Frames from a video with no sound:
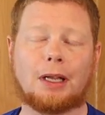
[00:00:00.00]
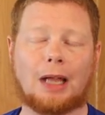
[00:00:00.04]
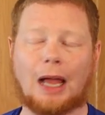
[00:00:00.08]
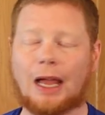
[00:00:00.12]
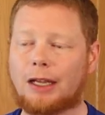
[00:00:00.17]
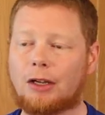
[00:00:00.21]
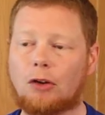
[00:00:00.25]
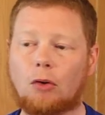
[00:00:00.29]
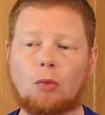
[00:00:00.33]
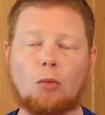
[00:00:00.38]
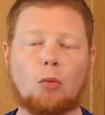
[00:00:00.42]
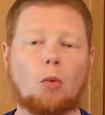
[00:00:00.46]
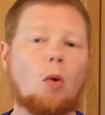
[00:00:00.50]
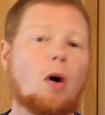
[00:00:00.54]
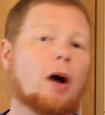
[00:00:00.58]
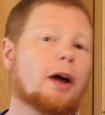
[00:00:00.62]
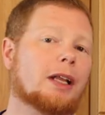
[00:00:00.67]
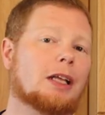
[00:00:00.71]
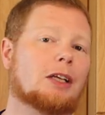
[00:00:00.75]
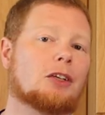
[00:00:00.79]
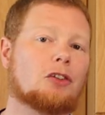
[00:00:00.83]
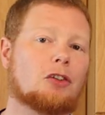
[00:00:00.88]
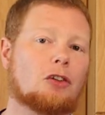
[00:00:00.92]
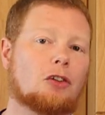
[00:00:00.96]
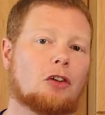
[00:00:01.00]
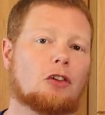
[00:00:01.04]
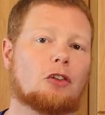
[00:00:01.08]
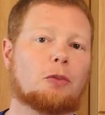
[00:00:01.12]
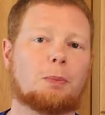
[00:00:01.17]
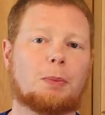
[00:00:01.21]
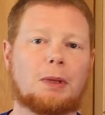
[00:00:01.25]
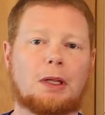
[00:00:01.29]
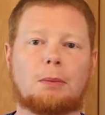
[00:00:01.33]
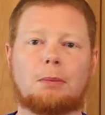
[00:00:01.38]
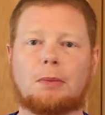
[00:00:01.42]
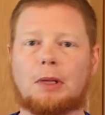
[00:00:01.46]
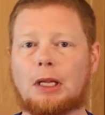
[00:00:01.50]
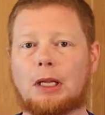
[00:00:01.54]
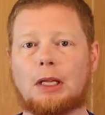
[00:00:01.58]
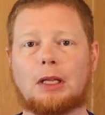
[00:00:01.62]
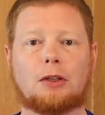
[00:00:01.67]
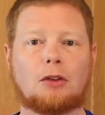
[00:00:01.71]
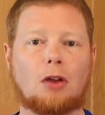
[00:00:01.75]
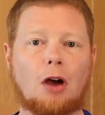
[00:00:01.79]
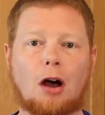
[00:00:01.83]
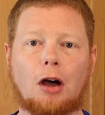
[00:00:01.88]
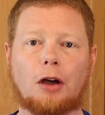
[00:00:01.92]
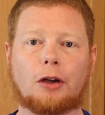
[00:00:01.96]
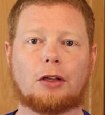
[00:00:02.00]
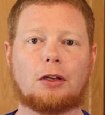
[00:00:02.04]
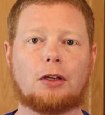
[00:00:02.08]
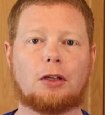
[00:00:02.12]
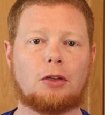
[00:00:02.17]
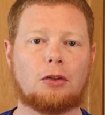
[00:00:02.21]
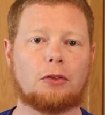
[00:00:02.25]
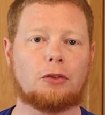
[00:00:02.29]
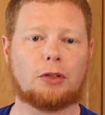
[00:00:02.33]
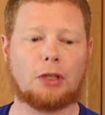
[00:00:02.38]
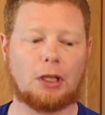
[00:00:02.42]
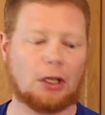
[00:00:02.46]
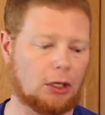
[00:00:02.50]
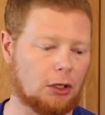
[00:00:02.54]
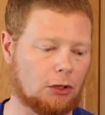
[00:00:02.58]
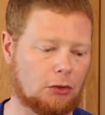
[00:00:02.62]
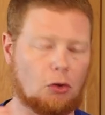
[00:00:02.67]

I don't want it to just be me talking to you saying,